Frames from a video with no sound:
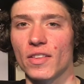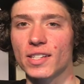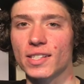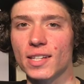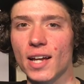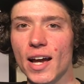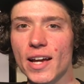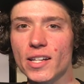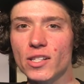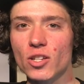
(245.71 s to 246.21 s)
The
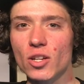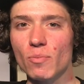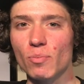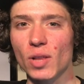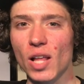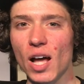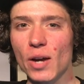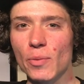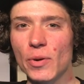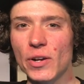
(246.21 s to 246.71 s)
science on
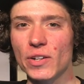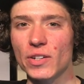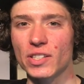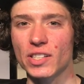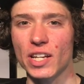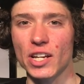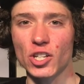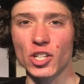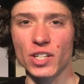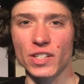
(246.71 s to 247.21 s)
block
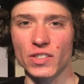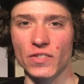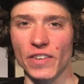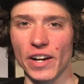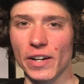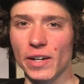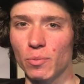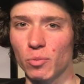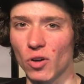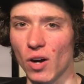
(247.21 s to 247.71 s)
periodization is
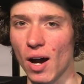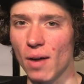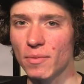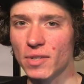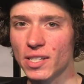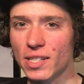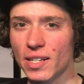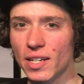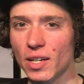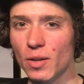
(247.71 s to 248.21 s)
very
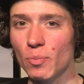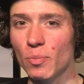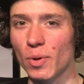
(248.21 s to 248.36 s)
promising,